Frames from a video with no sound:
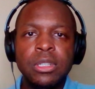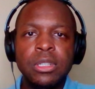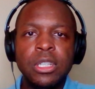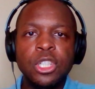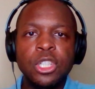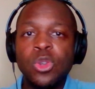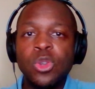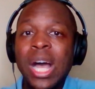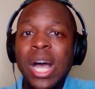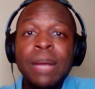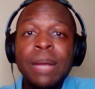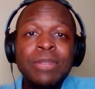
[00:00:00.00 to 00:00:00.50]

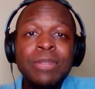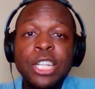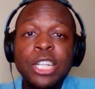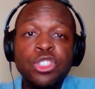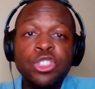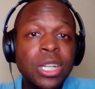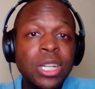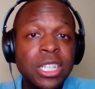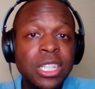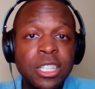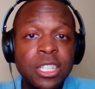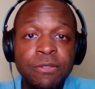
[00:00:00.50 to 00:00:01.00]
So I'm not
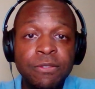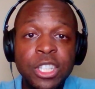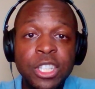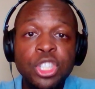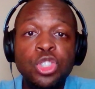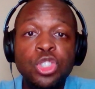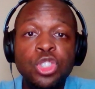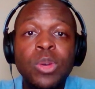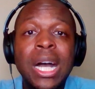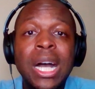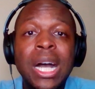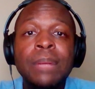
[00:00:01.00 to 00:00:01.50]
trying to convince
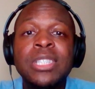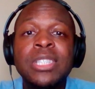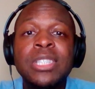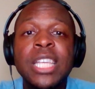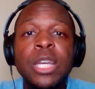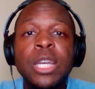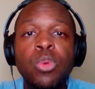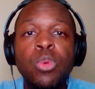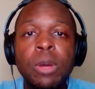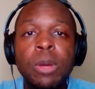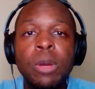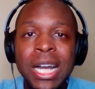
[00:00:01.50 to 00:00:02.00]
you, I'm
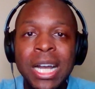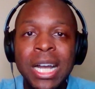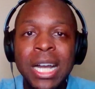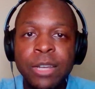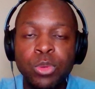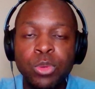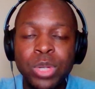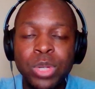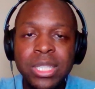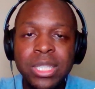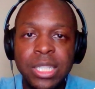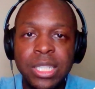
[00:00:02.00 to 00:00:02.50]
saying what my
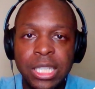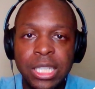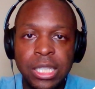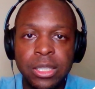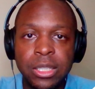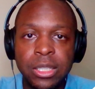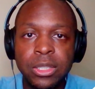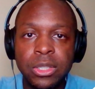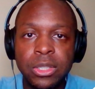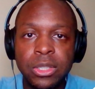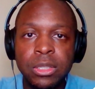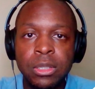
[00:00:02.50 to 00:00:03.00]
reasoning
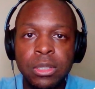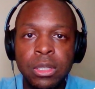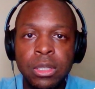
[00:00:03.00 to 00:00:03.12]
is.